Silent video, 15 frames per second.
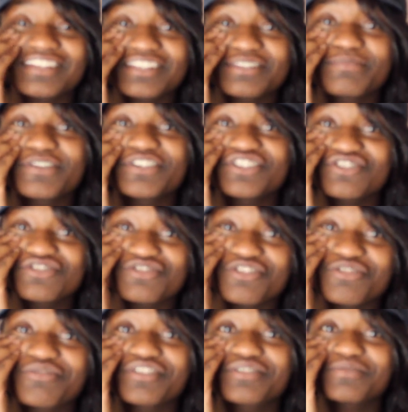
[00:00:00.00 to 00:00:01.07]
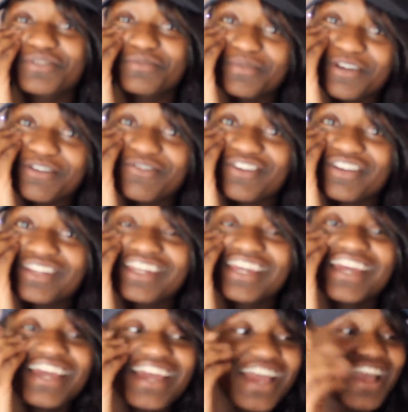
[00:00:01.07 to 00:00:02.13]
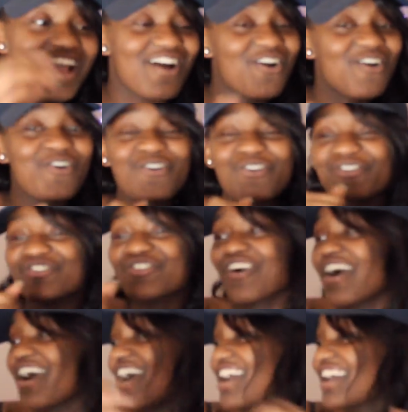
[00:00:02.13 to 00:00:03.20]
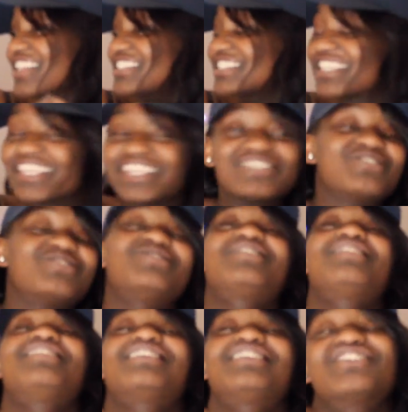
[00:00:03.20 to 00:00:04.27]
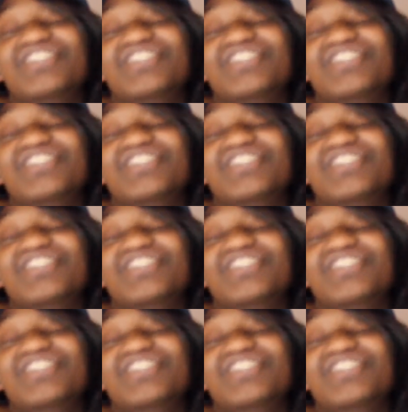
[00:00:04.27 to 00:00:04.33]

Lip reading: Especially during Christmas period, all your aunties, all the